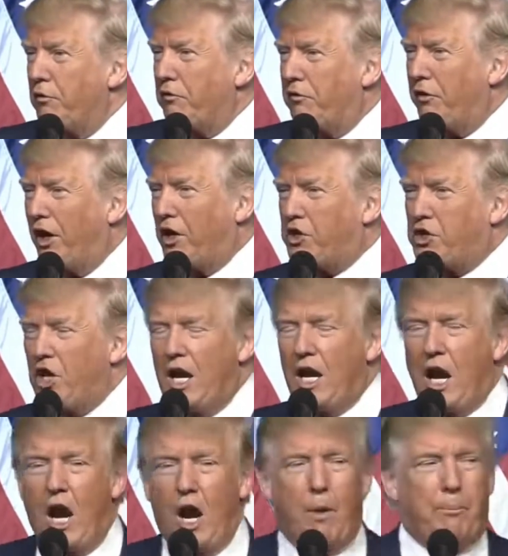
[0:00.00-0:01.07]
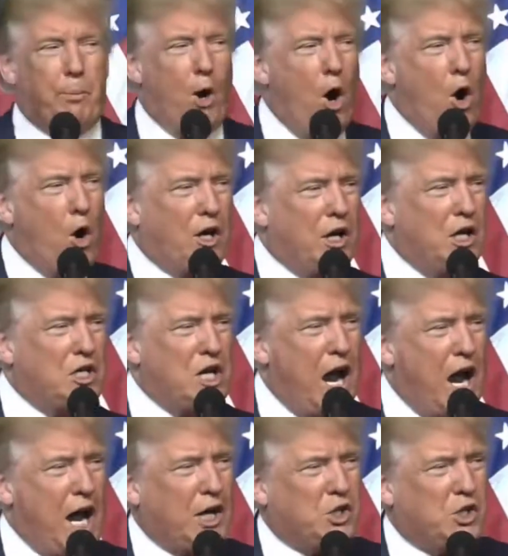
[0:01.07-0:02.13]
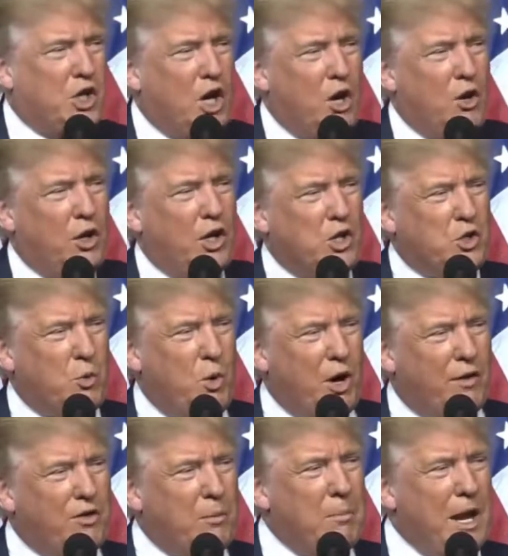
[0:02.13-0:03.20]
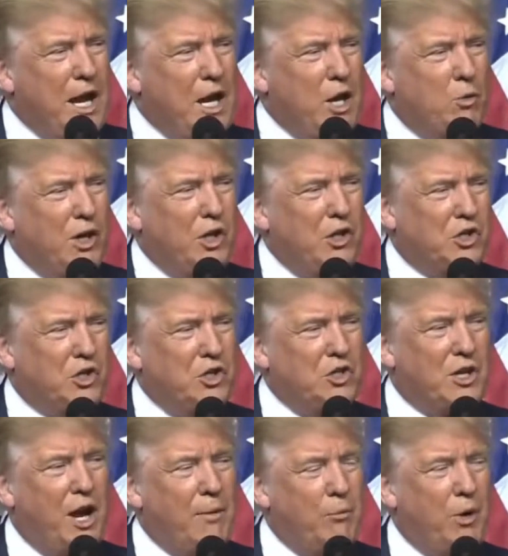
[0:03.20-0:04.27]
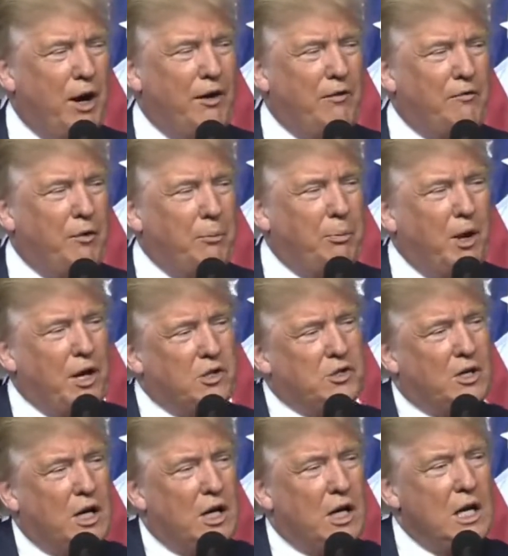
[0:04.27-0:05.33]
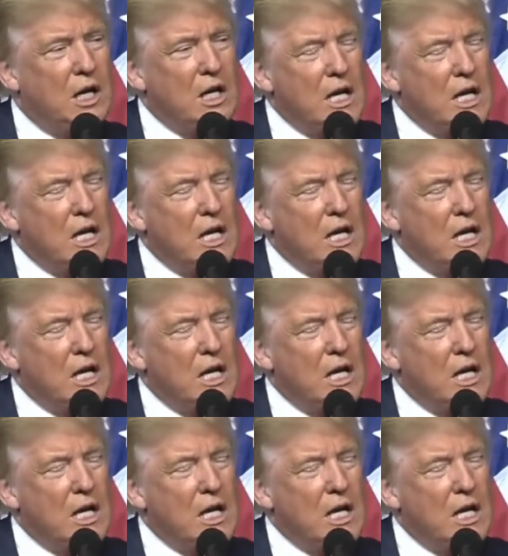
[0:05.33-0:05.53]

fixing our broken tax code is one of the main reasons I'm running for president.